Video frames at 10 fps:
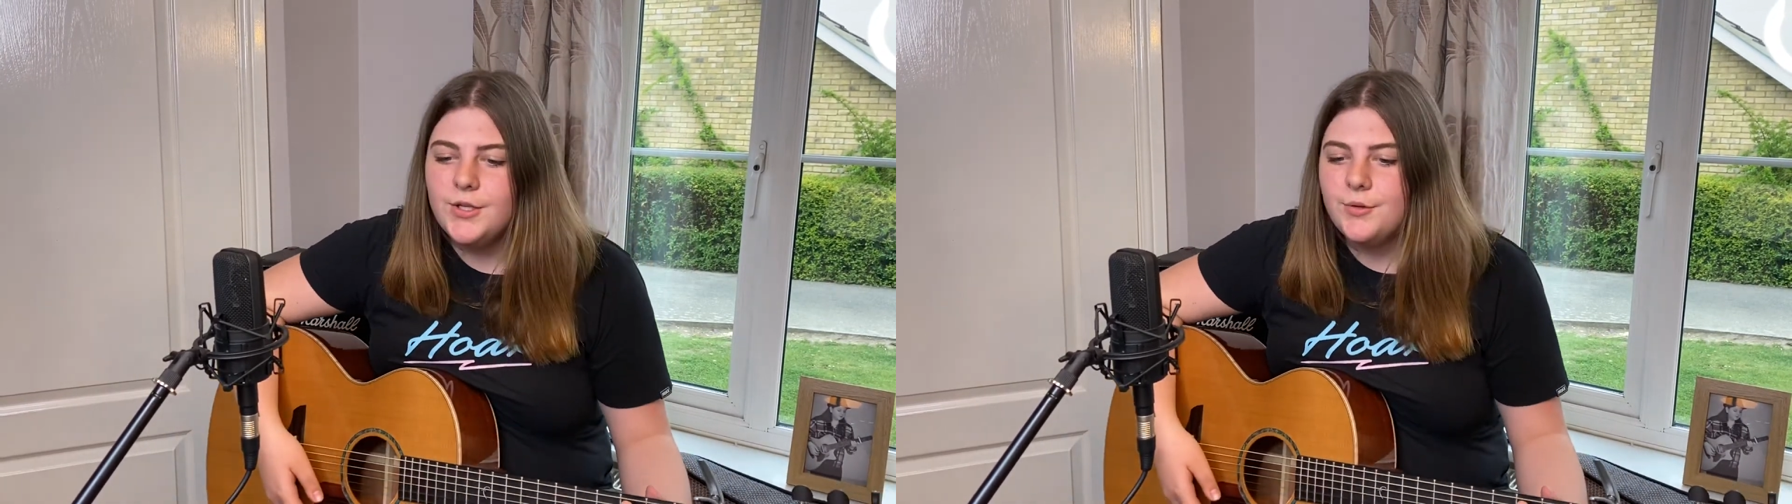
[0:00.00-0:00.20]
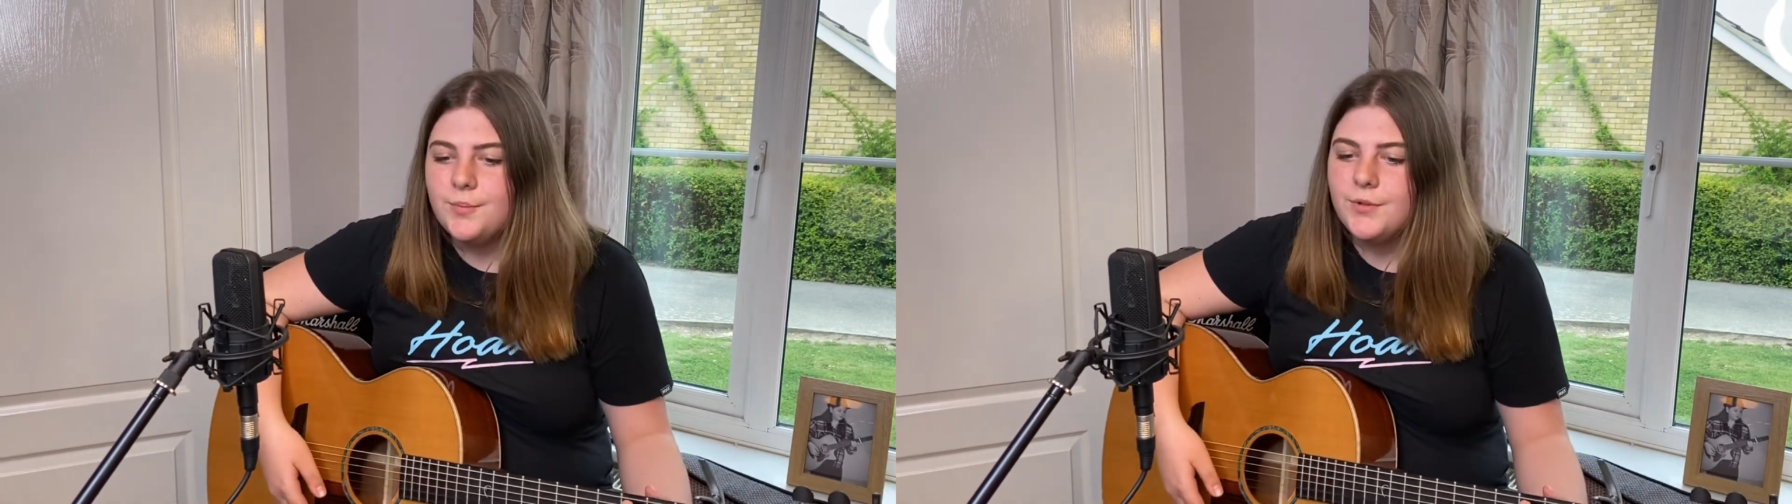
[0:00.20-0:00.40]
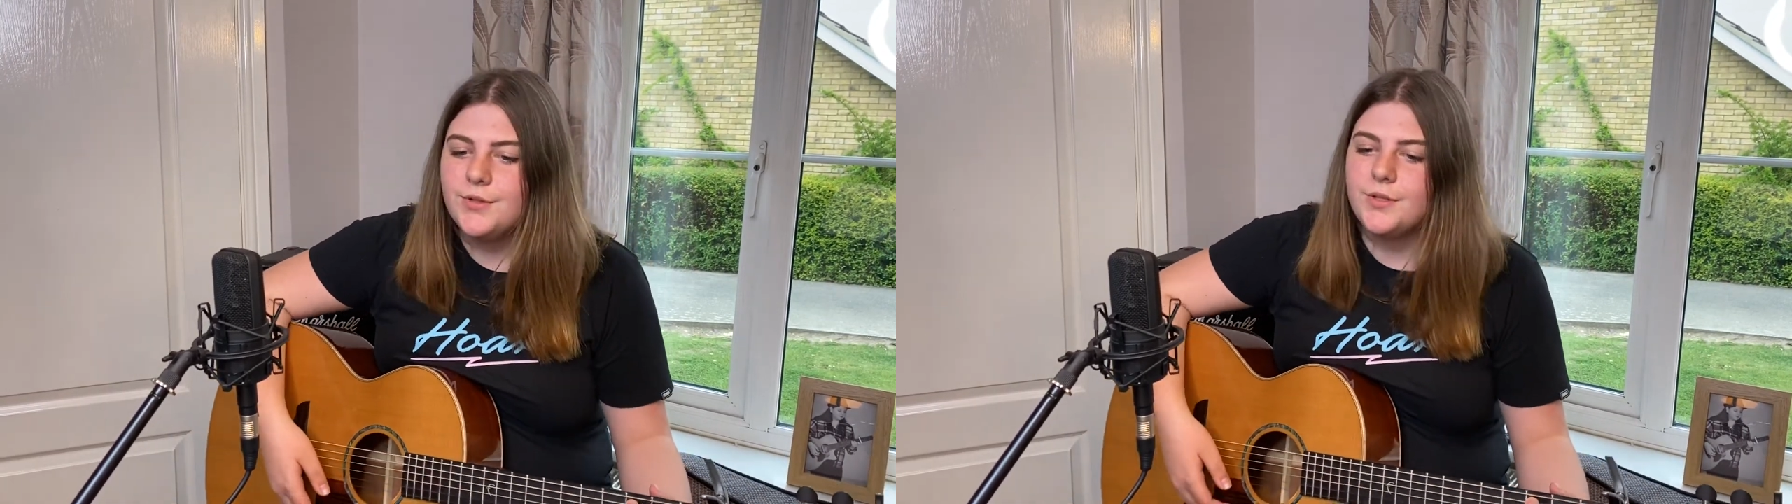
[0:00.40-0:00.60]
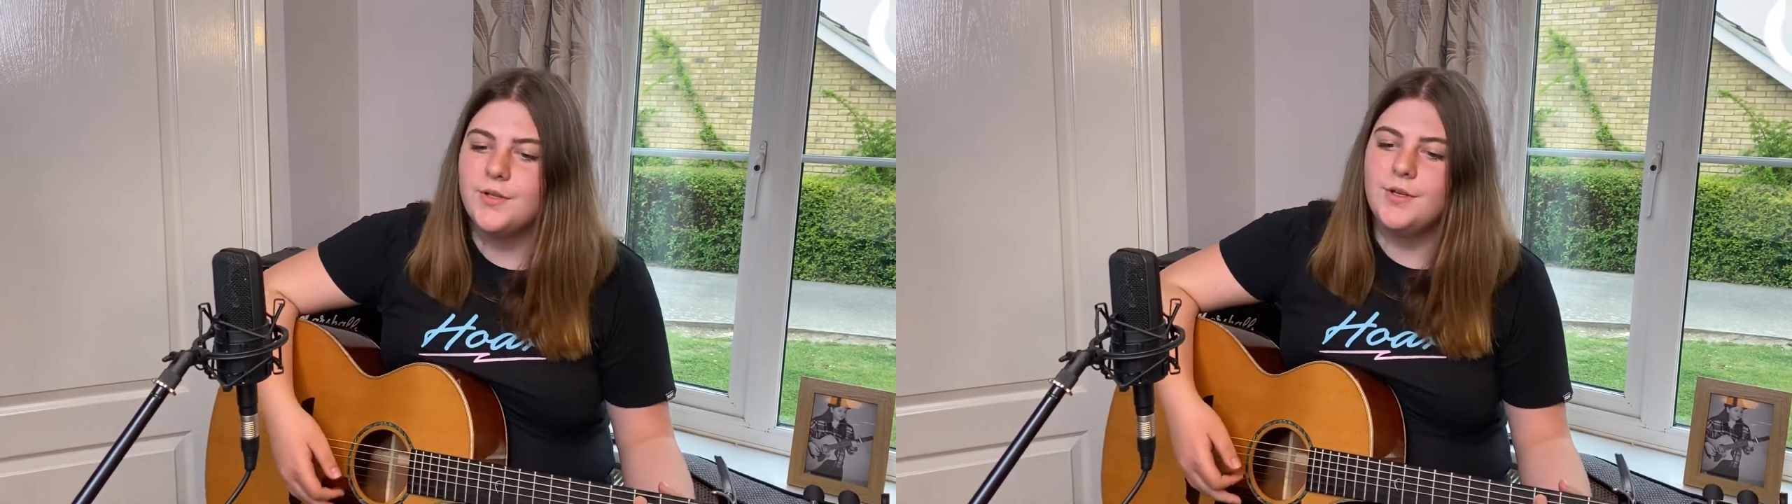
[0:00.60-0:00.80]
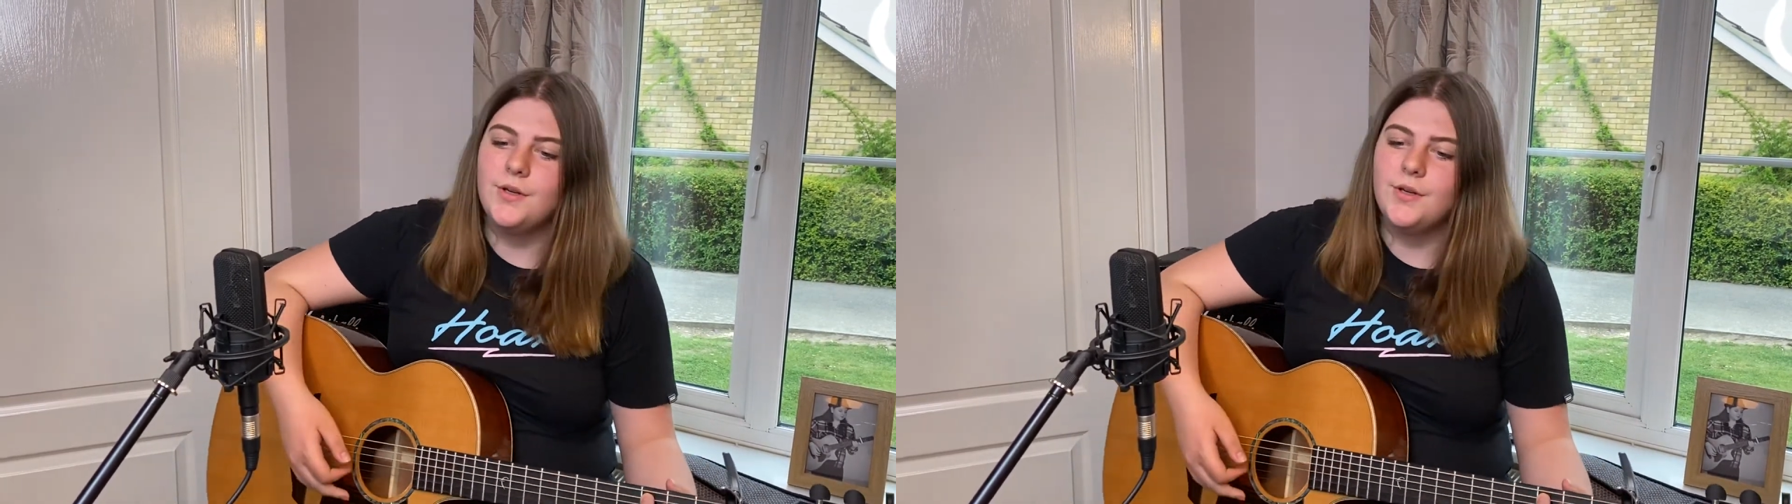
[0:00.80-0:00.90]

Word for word: you put the